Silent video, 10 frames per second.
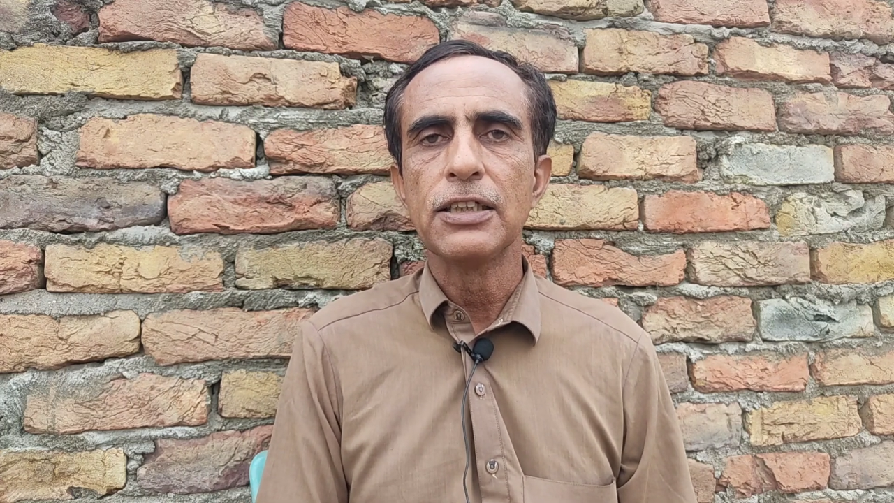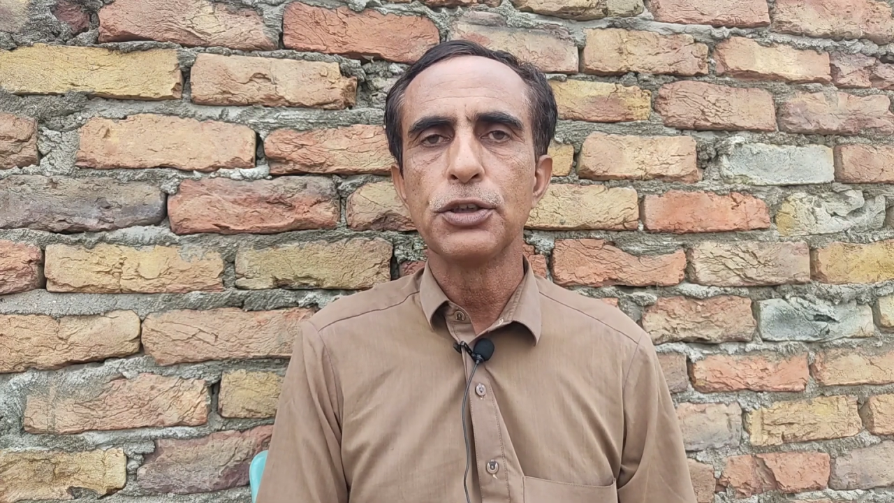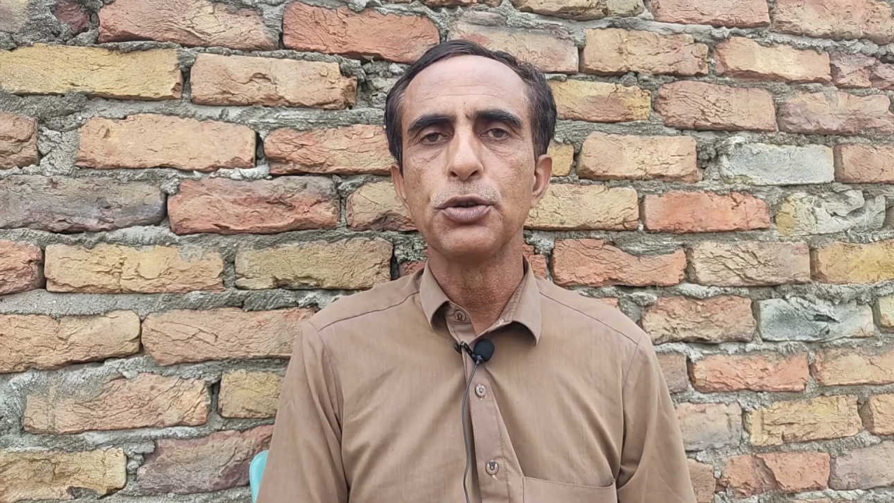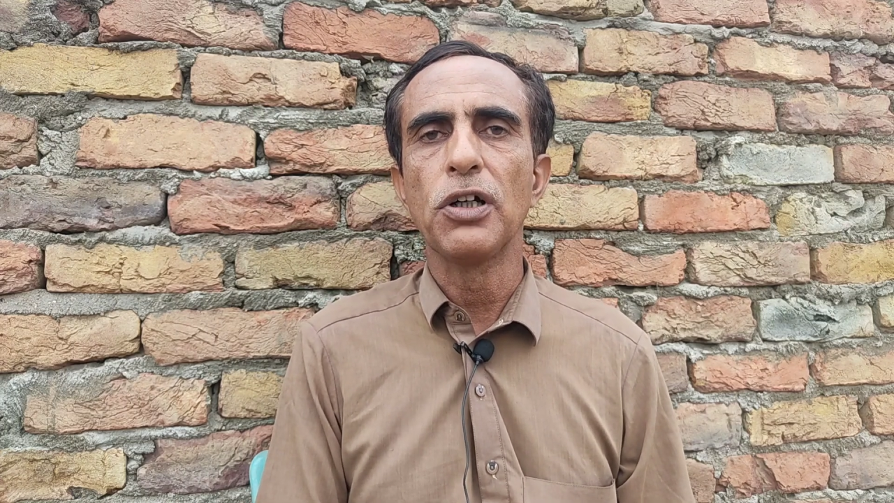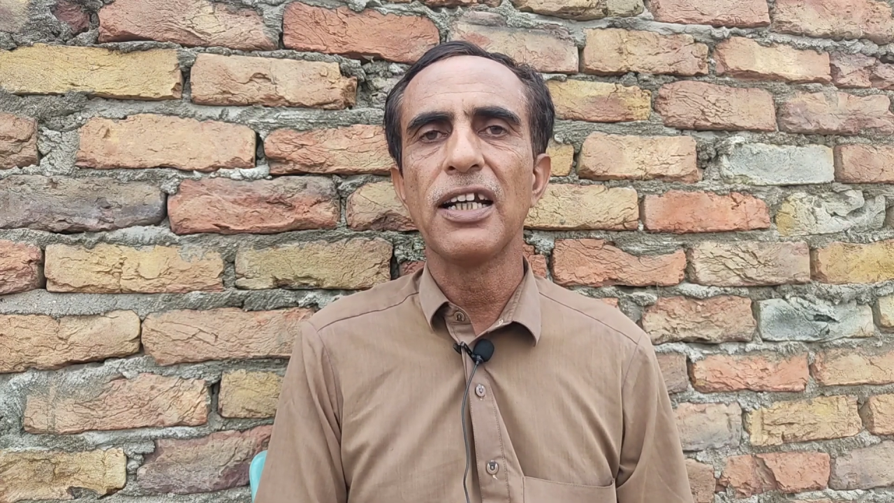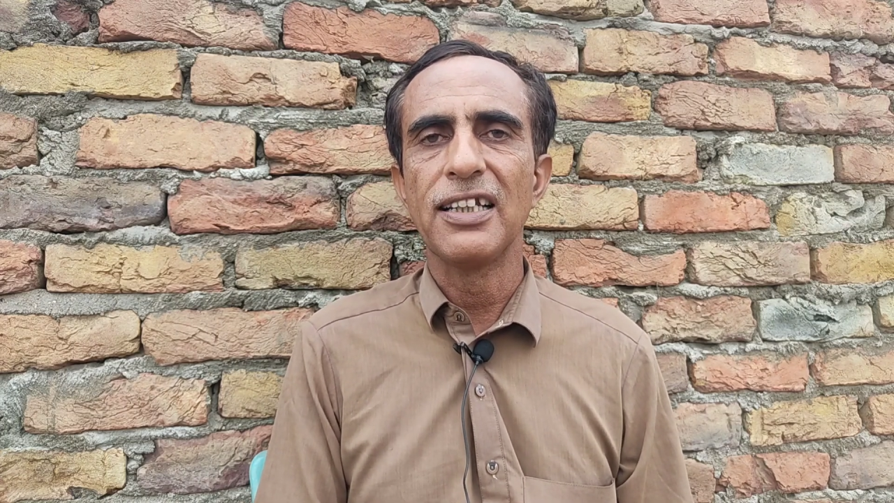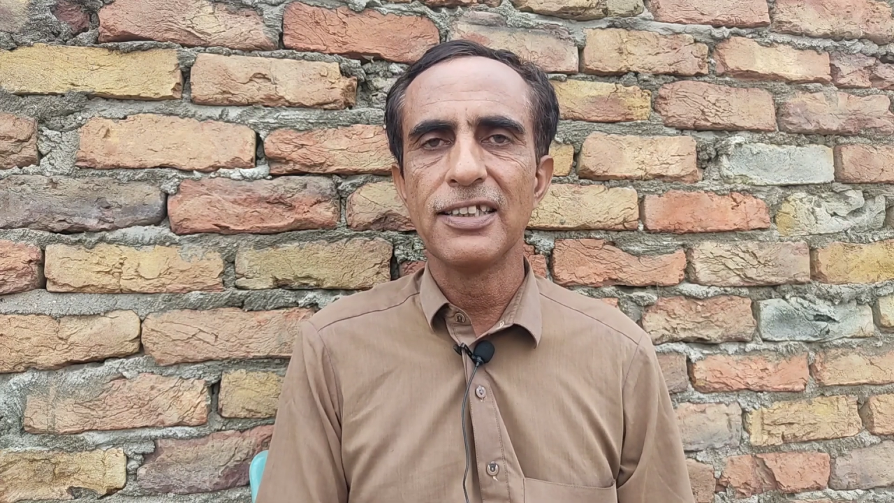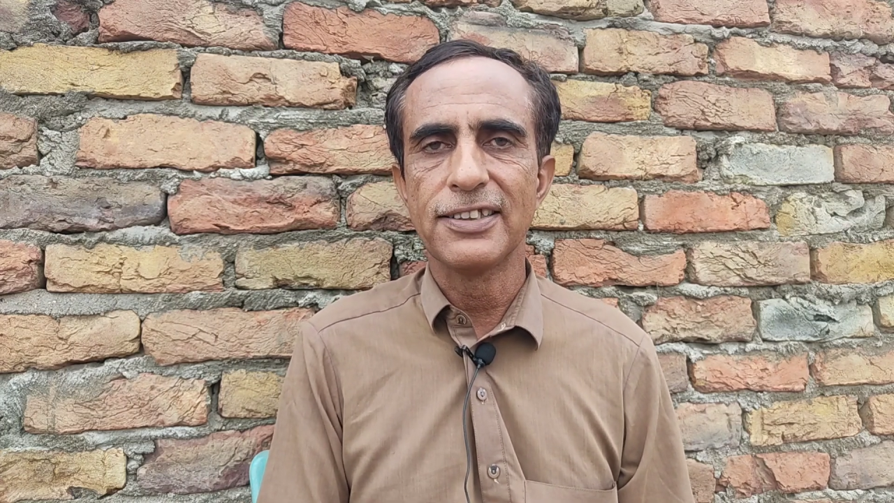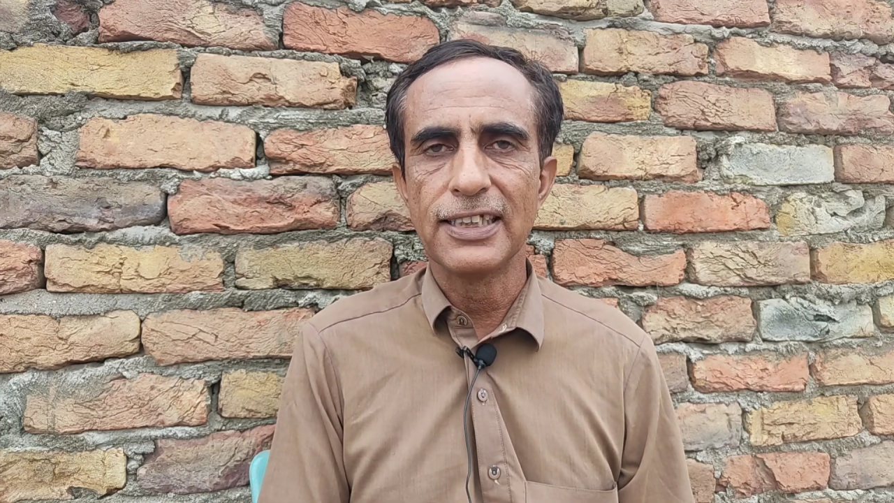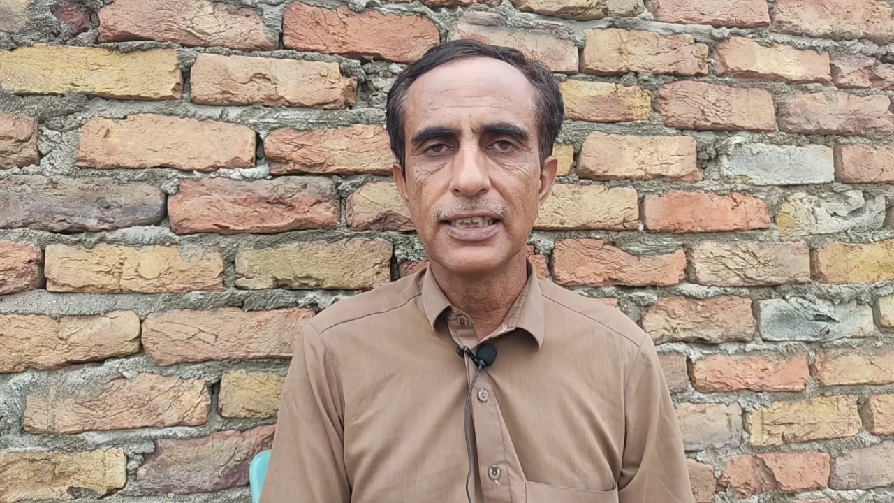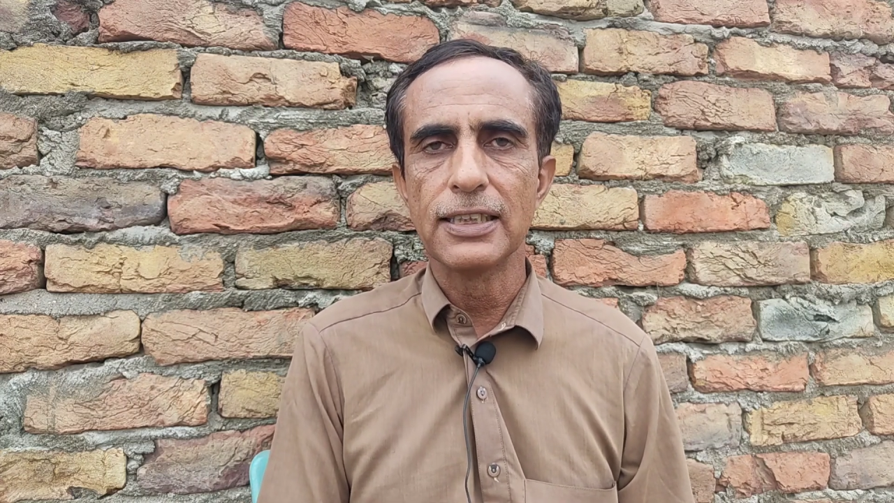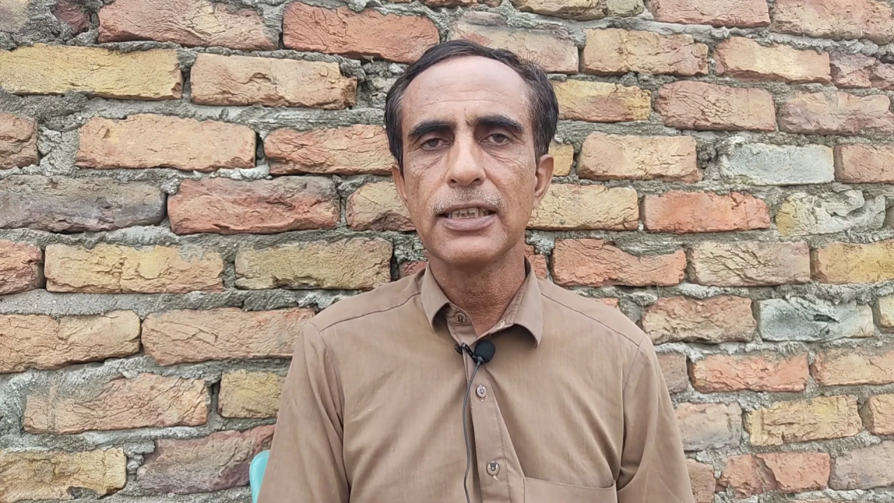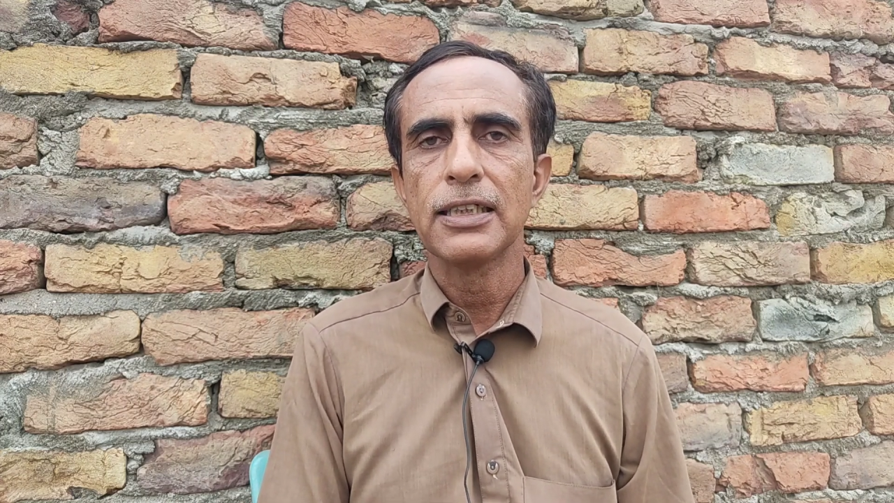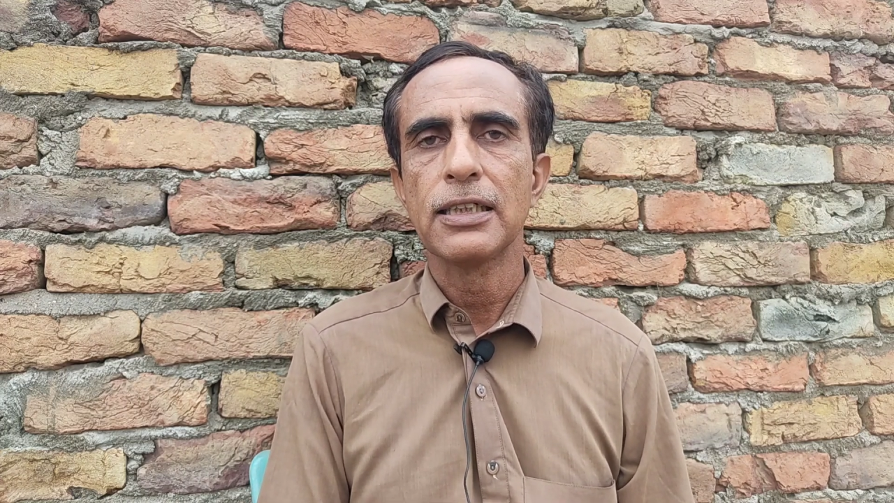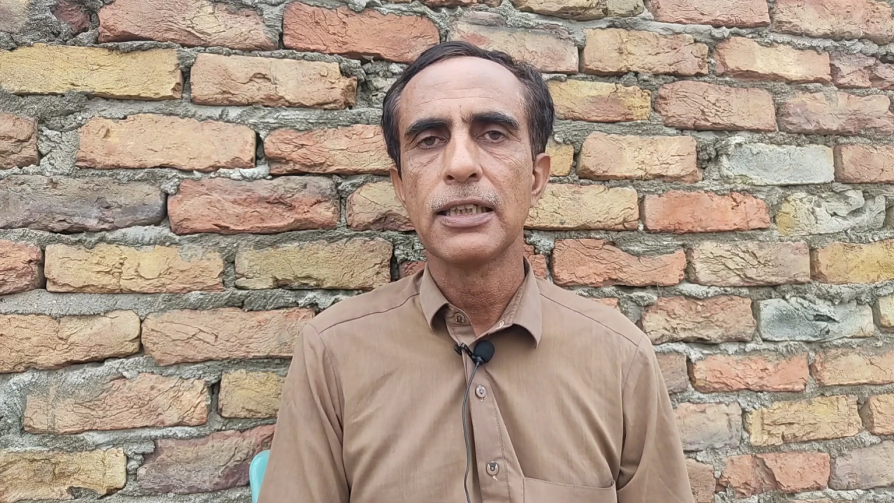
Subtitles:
you are listening,